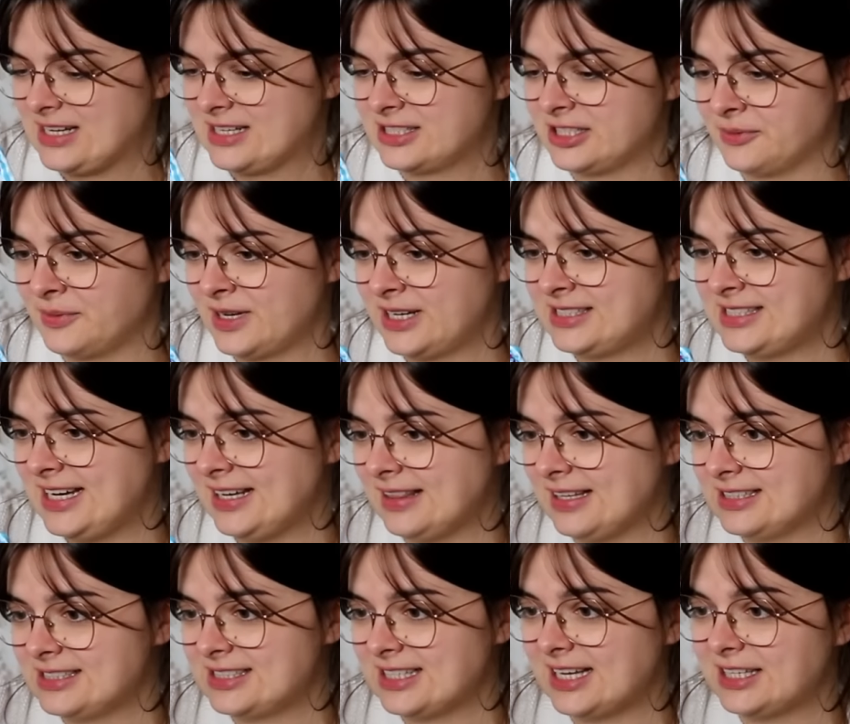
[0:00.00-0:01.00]
So I'm gonna take
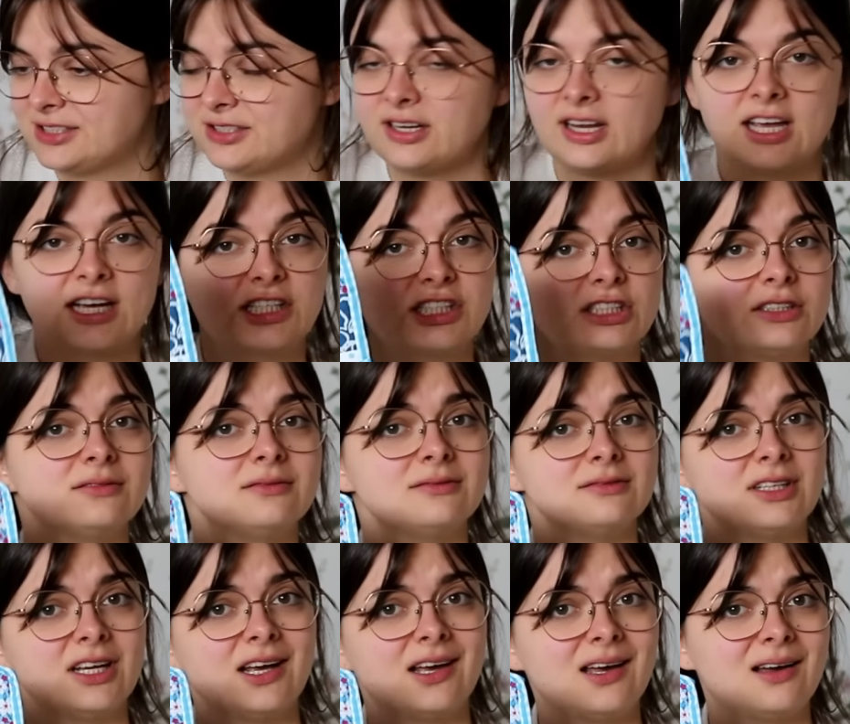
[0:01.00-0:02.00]
this into the kitchen
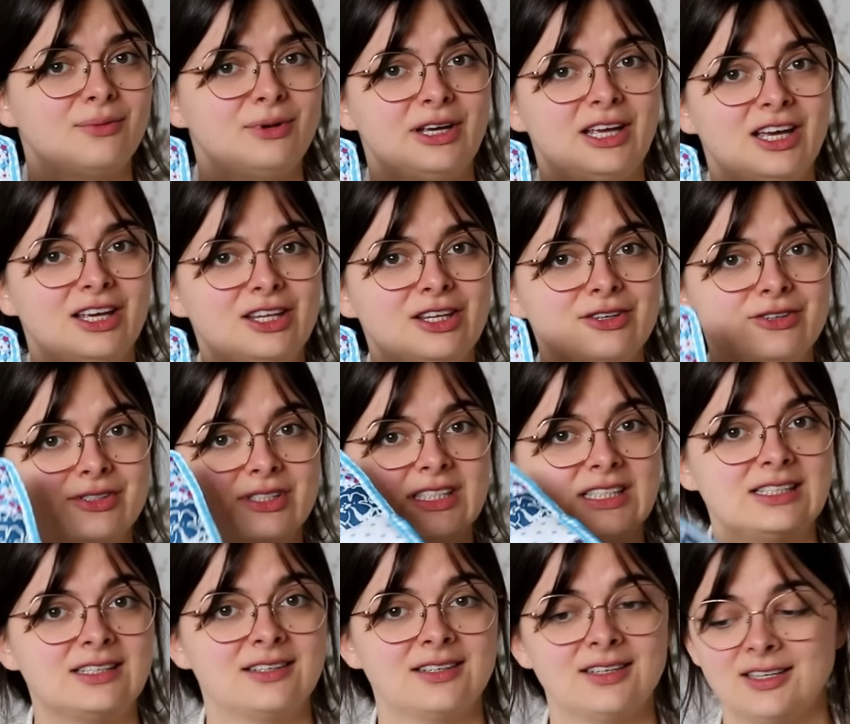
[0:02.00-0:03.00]
and we can use
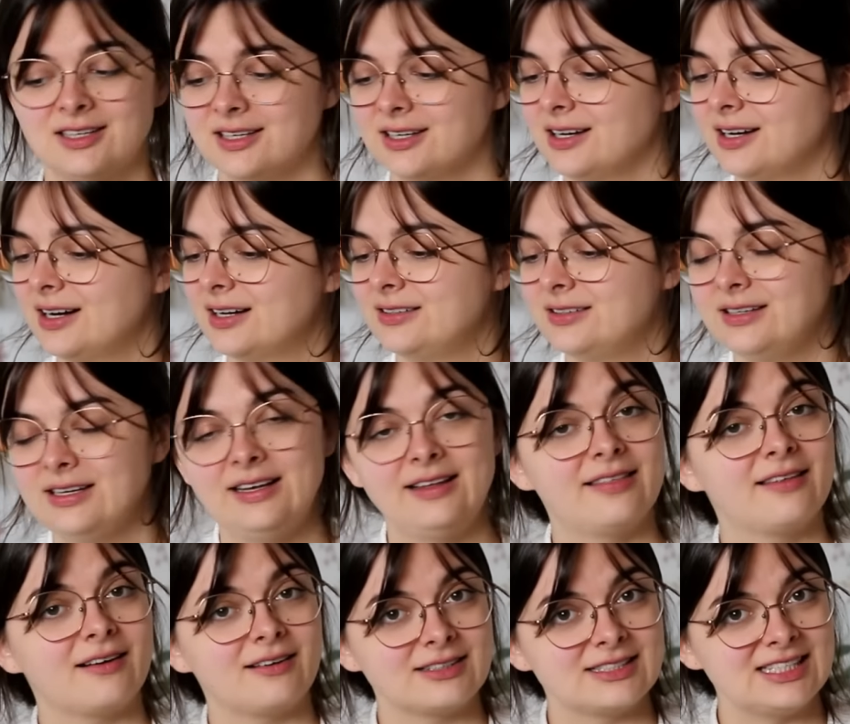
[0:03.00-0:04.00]
it
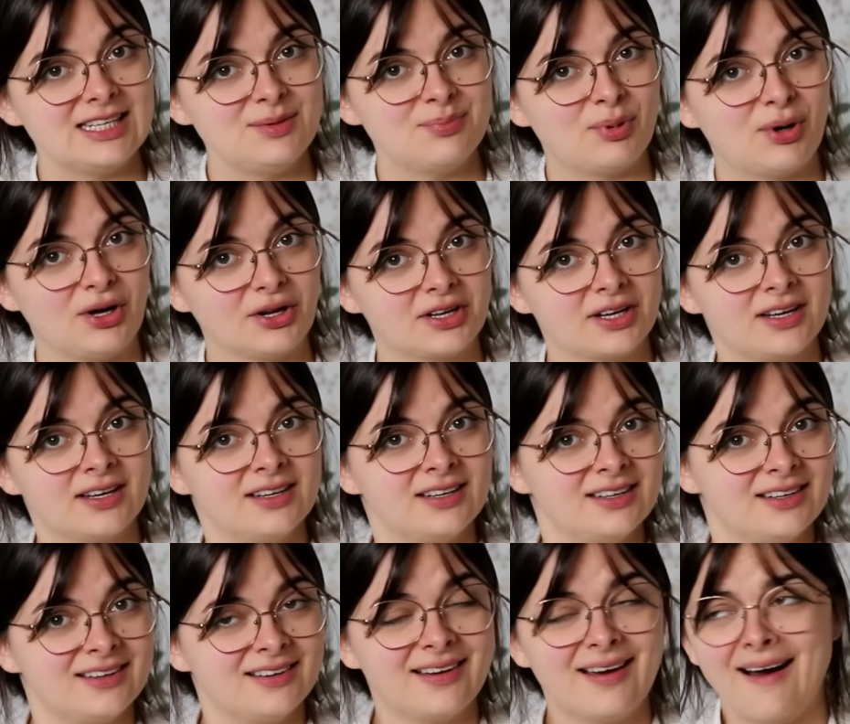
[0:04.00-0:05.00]
underneath our teapot.
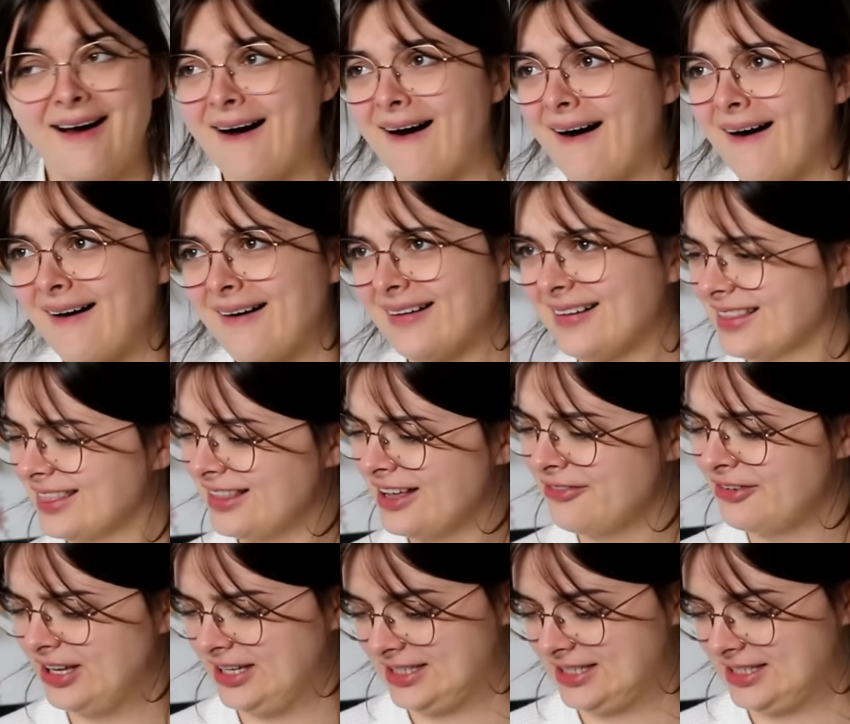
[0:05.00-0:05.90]
Love